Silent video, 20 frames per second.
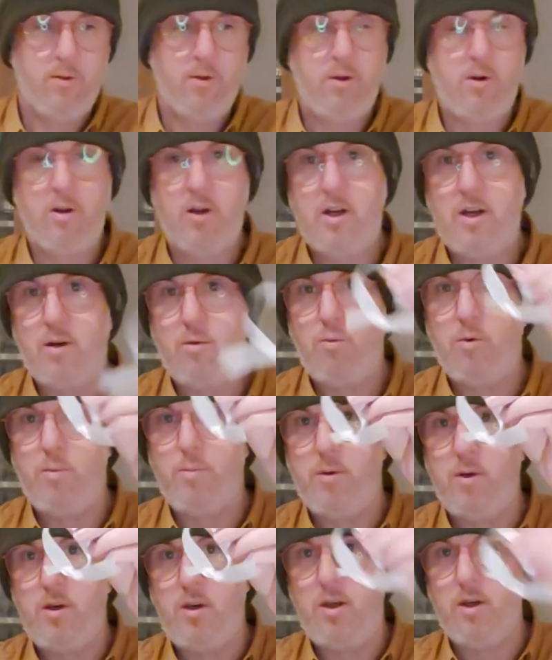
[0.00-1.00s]
Got a little
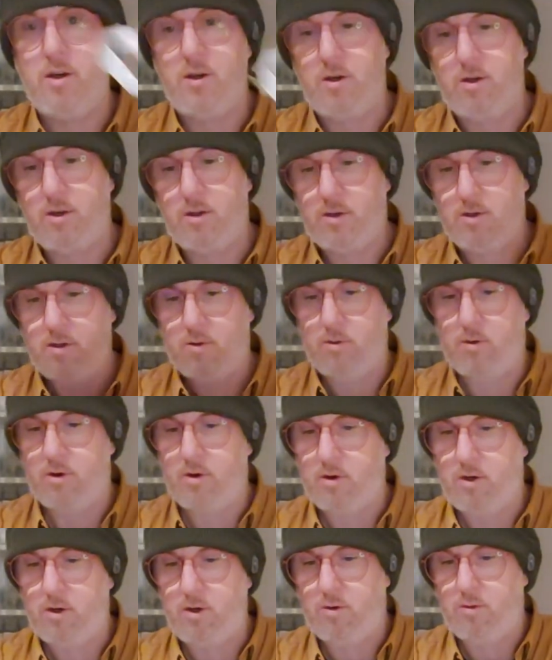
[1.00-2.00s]
ribbon here, so I'm not
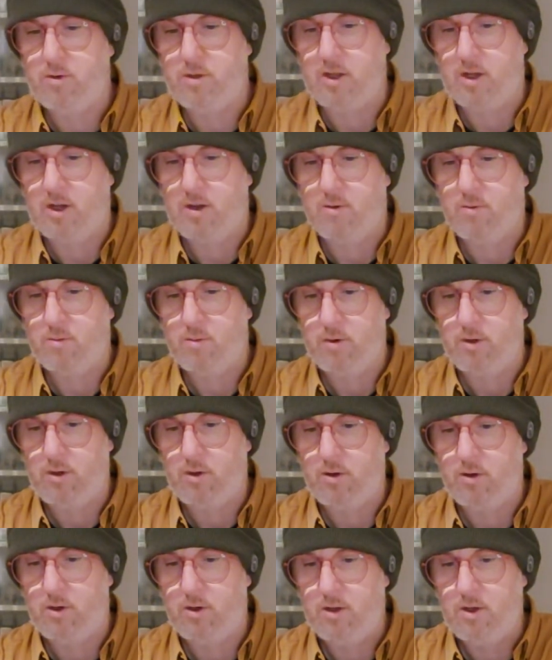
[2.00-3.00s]
going to use that.
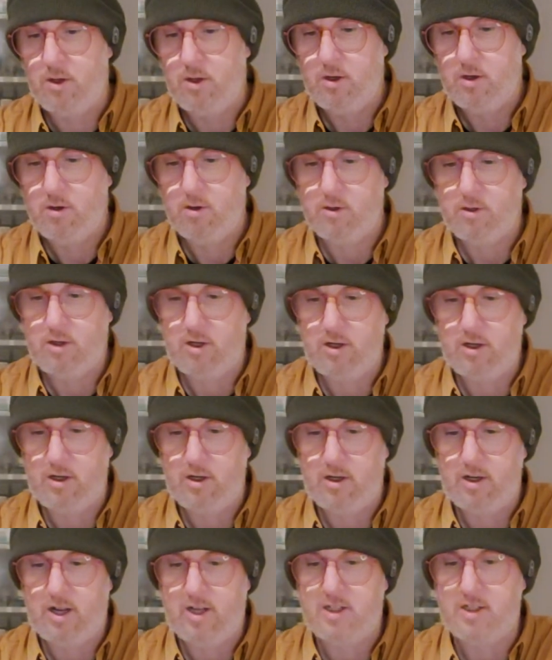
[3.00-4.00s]
Because I've got a little
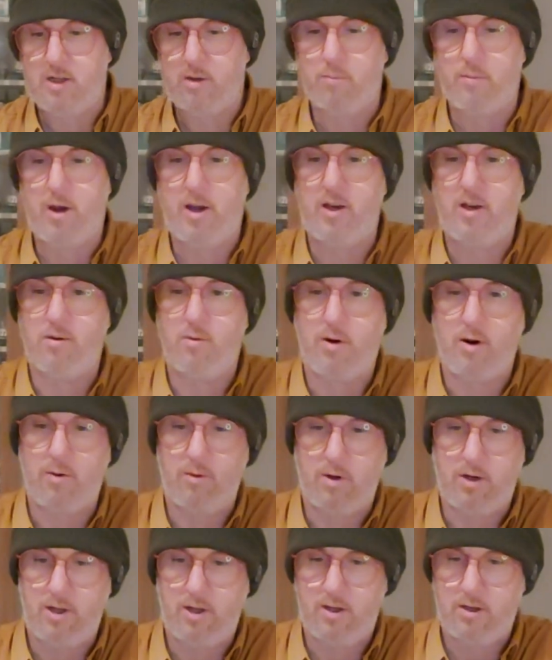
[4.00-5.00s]
elastic band
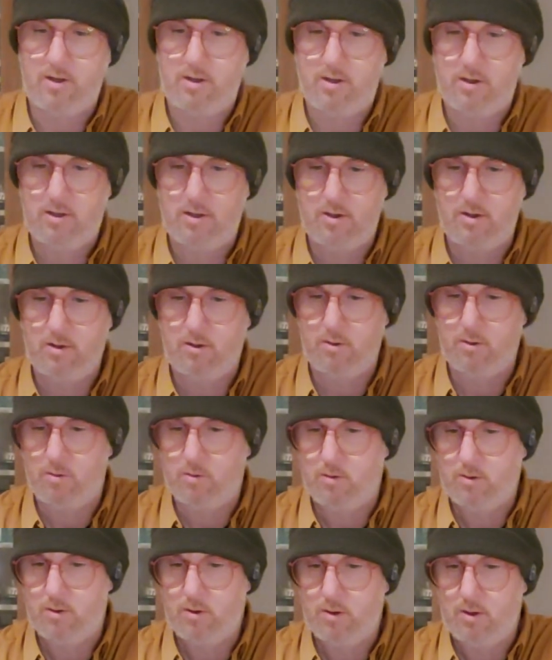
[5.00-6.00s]
around it, so
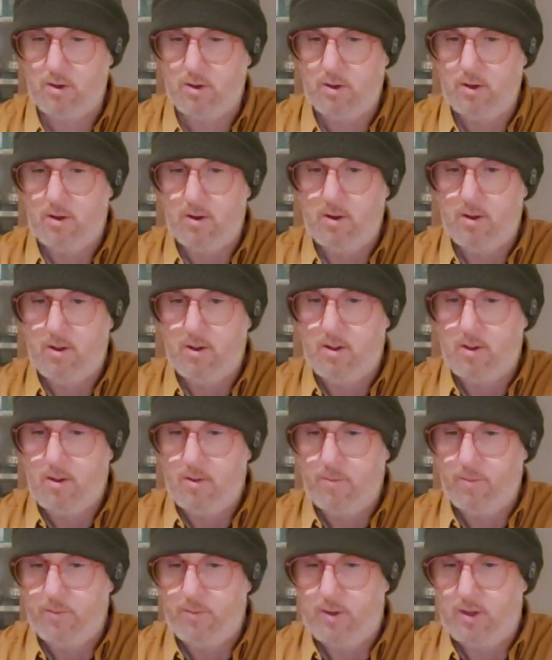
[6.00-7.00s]

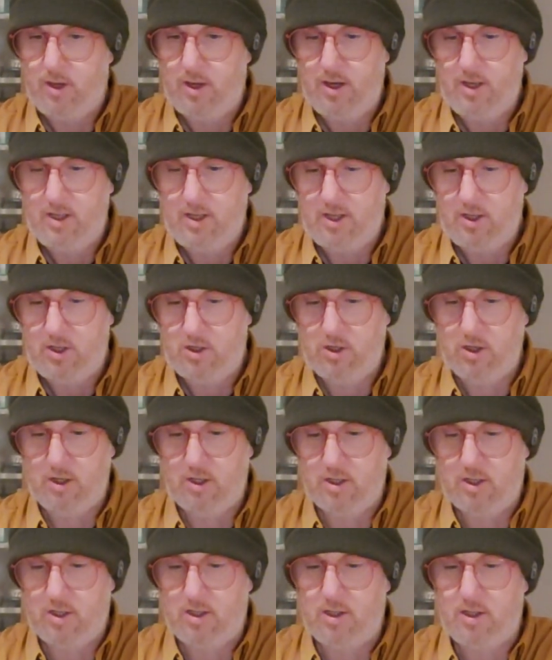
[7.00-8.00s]
8
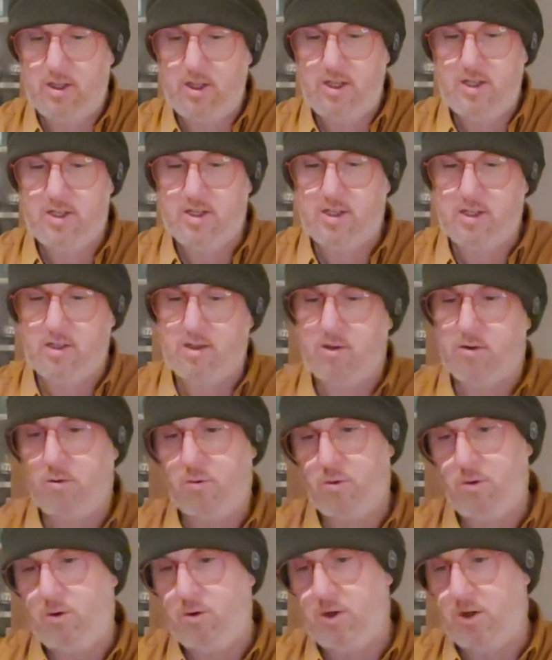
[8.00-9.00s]
inches. And this
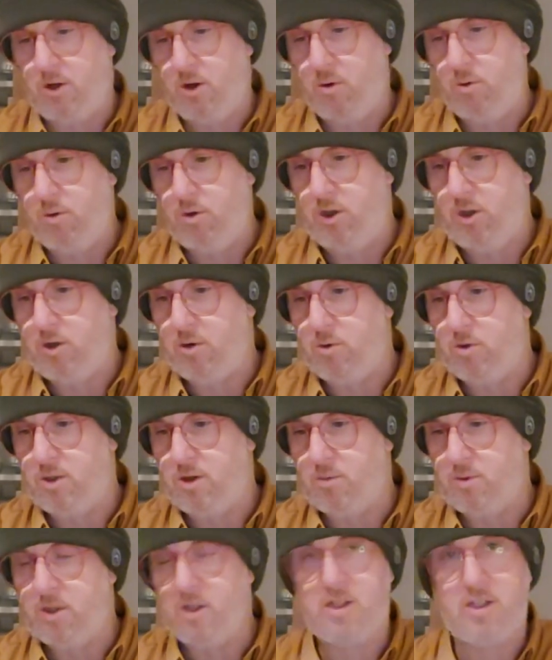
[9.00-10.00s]
route only goes
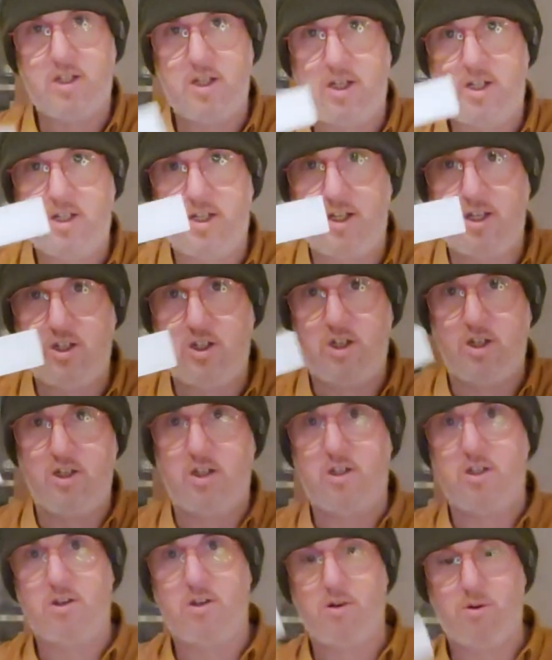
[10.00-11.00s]
up to 6 inches,
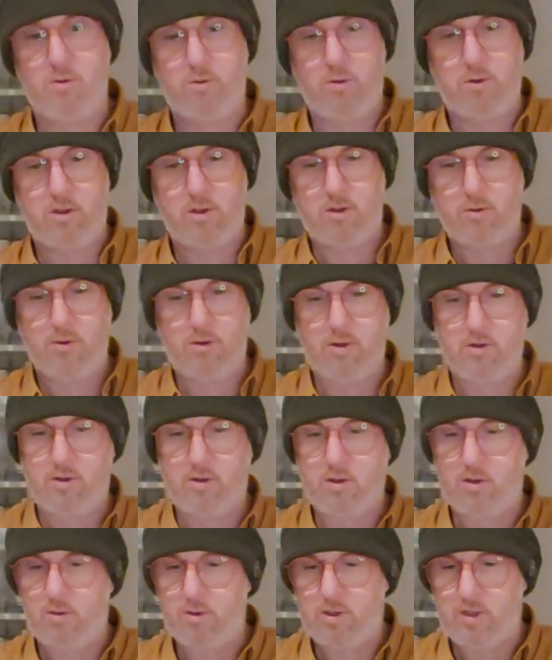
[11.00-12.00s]
so
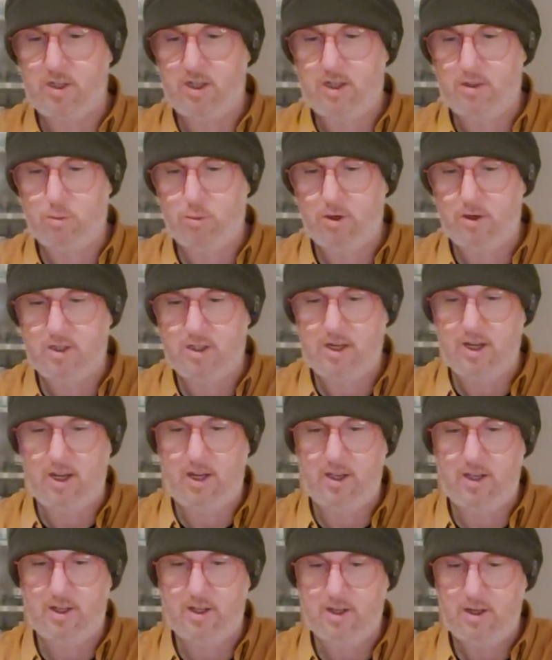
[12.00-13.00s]
do 6 plus 8.